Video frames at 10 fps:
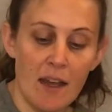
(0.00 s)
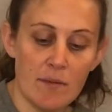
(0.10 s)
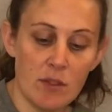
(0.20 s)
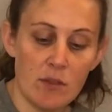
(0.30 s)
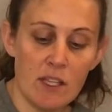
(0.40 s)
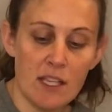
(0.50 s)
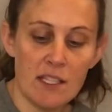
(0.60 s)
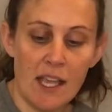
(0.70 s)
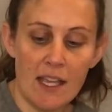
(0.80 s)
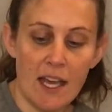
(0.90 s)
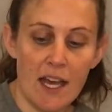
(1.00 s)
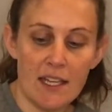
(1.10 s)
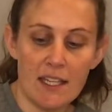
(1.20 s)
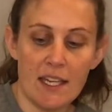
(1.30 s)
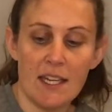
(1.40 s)
So these I got
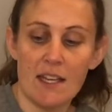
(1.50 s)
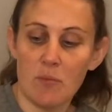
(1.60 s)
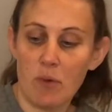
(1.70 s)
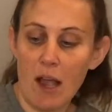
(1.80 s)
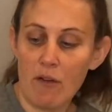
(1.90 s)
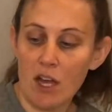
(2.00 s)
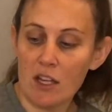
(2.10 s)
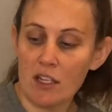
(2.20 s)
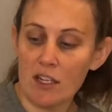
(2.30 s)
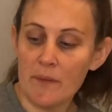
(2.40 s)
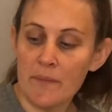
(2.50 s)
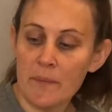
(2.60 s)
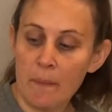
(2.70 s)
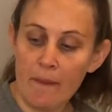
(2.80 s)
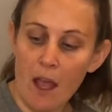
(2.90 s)
in the brown color.
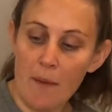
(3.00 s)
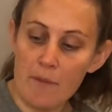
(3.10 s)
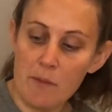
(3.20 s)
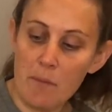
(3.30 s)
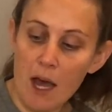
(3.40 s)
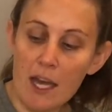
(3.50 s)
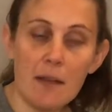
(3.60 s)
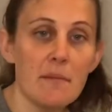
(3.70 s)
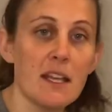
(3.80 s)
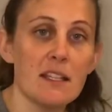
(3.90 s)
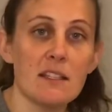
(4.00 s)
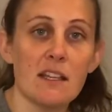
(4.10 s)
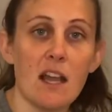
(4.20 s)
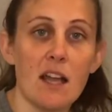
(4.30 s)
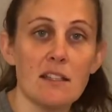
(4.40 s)
The bottom is a
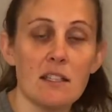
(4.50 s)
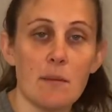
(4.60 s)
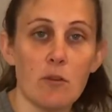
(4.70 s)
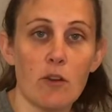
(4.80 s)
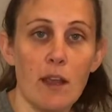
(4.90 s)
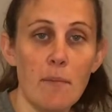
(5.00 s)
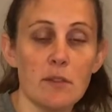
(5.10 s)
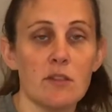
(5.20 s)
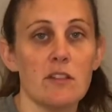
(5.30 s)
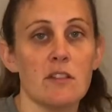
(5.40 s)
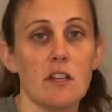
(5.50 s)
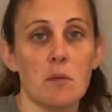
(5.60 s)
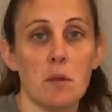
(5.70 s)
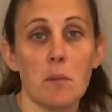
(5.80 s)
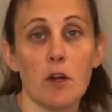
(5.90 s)
non-slip grip, so this is gonna
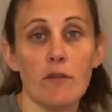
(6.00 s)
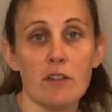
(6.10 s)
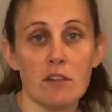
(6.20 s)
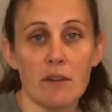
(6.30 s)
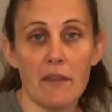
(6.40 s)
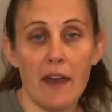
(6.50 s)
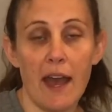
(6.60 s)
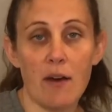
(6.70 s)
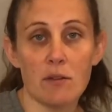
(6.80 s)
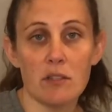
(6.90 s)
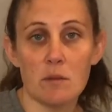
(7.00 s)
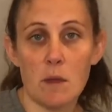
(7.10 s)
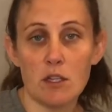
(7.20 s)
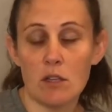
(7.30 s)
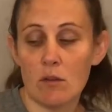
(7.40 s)
be perfect around the house,
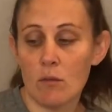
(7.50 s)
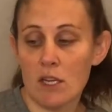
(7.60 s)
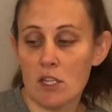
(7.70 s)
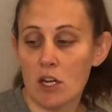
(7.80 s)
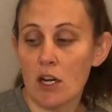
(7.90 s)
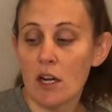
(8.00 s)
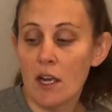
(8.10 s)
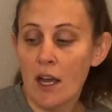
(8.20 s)
especially in the winter